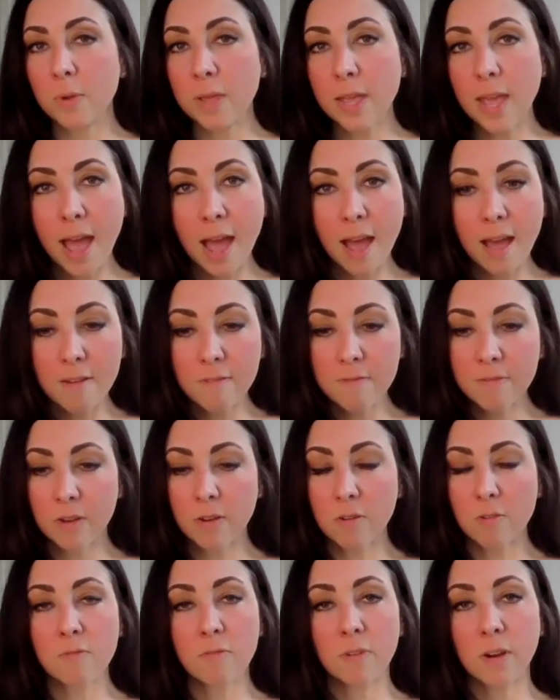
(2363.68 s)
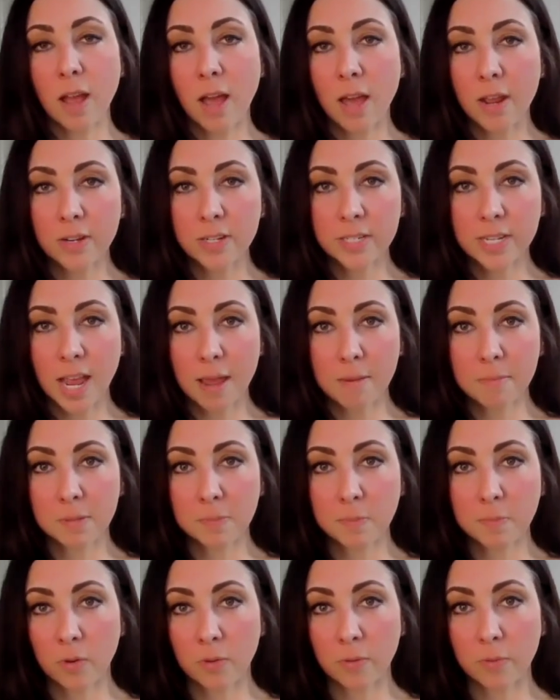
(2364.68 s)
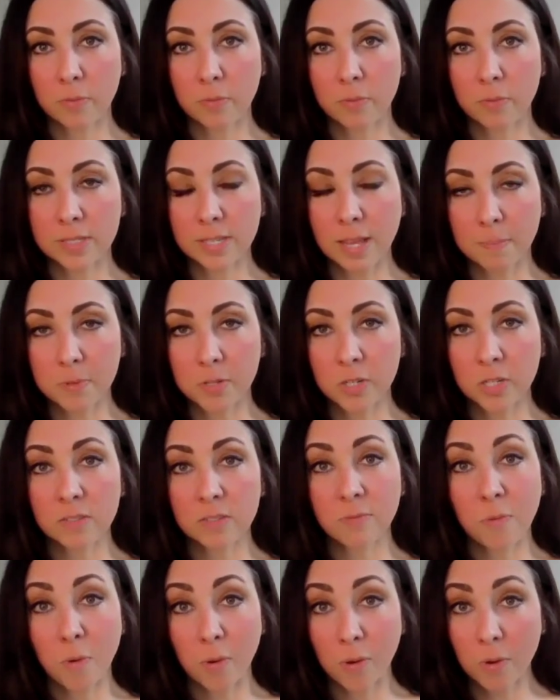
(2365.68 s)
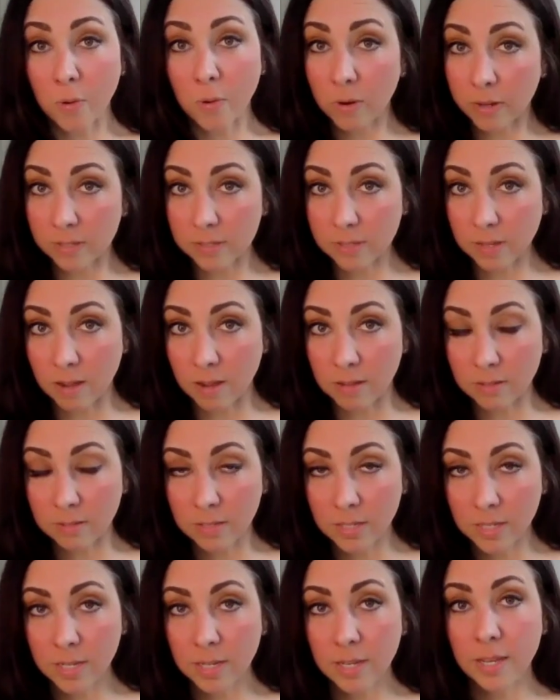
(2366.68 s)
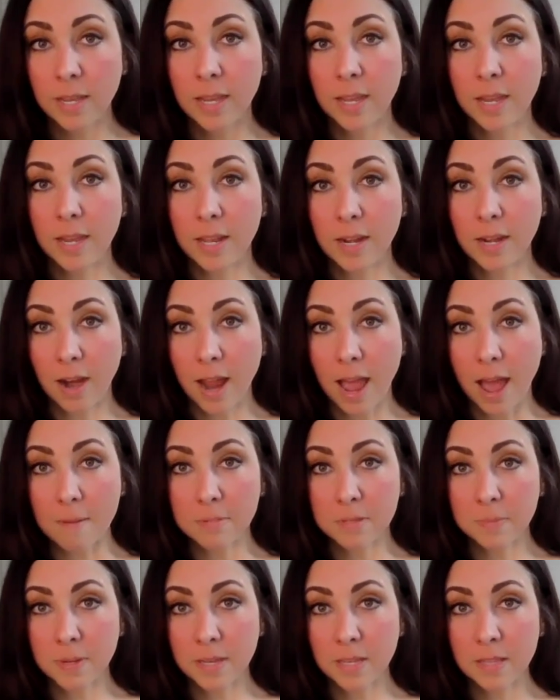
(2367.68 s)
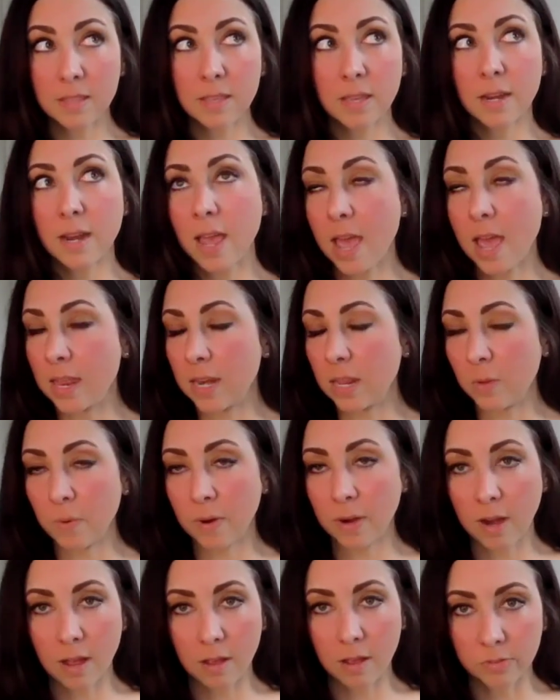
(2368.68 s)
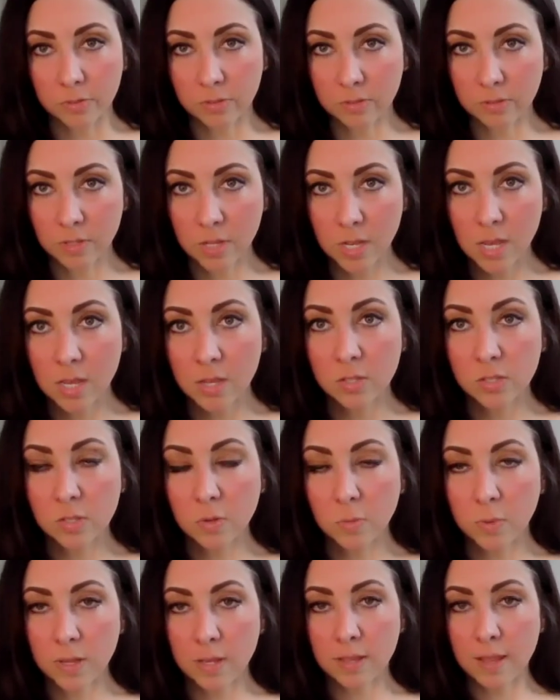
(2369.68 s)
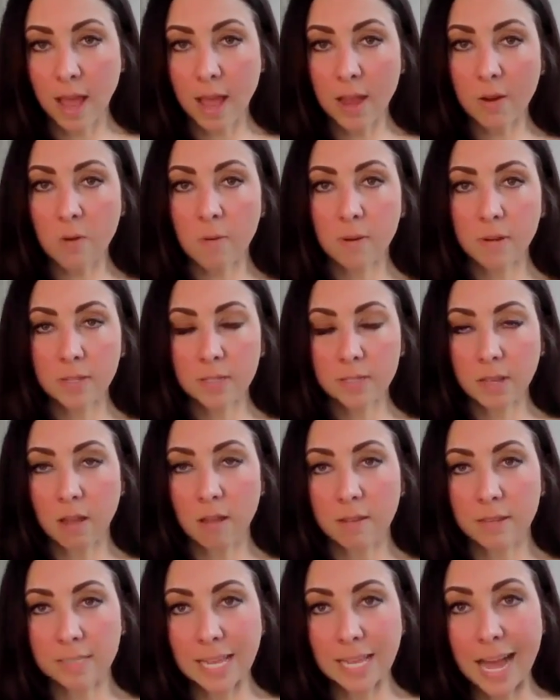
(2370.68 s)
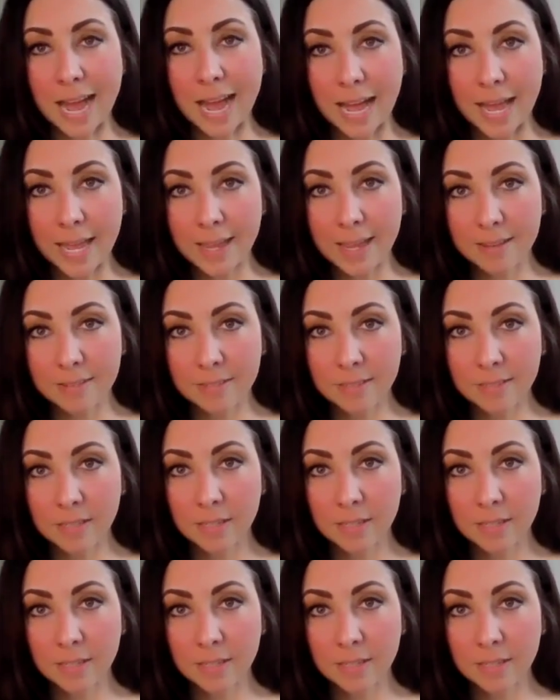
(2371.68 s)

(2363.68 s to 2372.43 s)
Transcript: we have over 100 times more receptors for cortisol in our abdomen than anywhere else. So when that cortisol is high